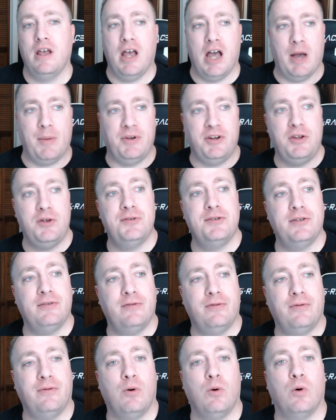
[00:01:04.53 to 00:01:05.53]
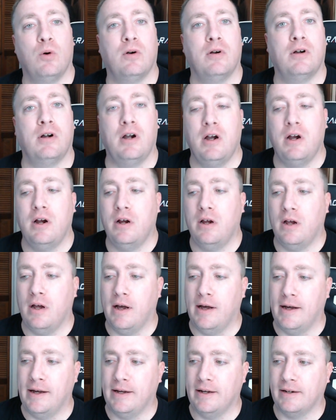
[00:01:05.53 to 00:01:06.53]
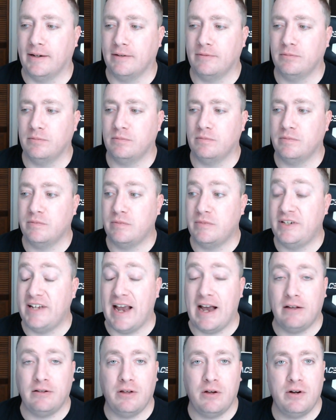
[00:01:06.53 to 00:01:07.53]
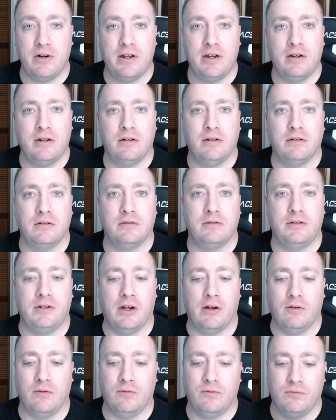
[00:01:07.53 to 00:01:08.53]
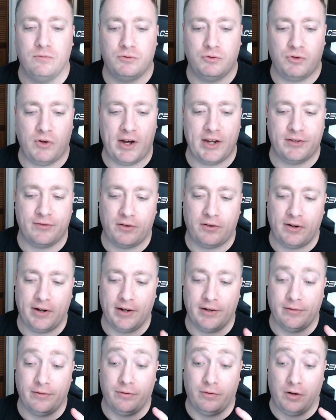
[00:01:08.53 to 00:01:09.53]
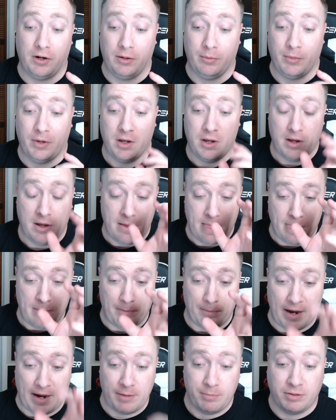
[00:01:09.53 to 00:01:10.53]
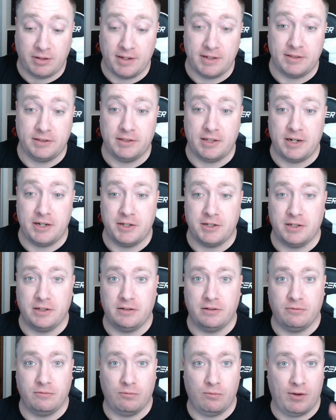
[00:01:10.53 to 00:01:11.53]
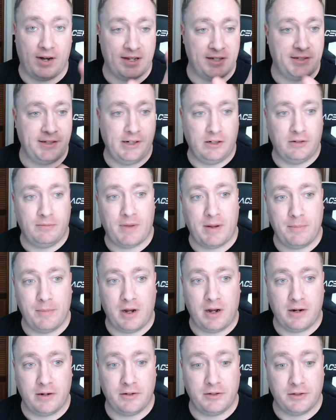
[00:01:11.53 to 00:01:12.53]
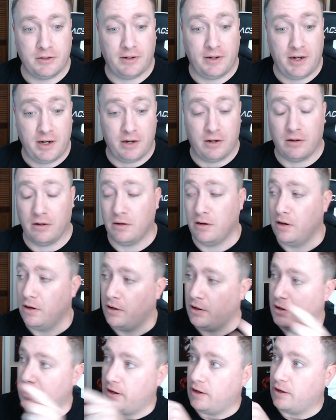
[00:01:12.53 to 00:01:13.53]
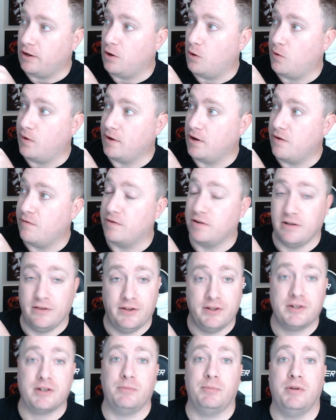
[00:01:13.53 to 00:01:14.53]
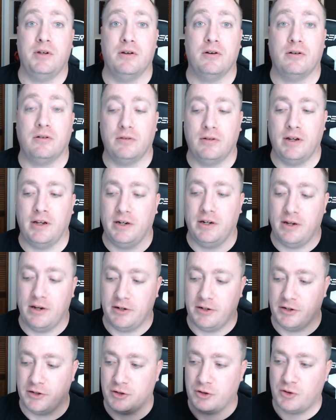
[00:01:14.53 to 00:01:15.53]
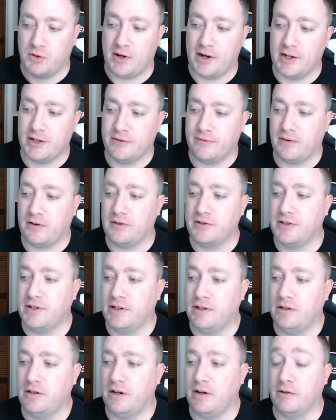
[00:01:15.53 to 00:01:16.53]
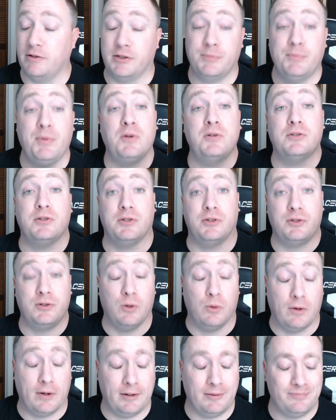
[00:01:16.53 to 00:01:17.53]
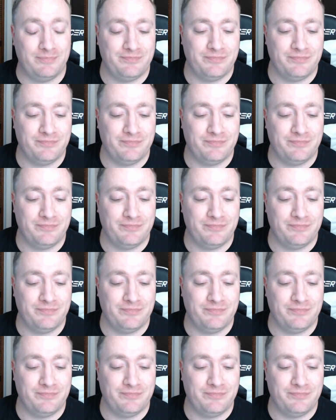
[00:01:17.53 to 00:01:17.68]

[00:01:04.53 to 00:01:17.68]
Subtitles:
I've been using for downloading, transferring it from my PlayStation, what I see on my monitor here, and going over to this computer. It just transfers it and it's supposed to store it.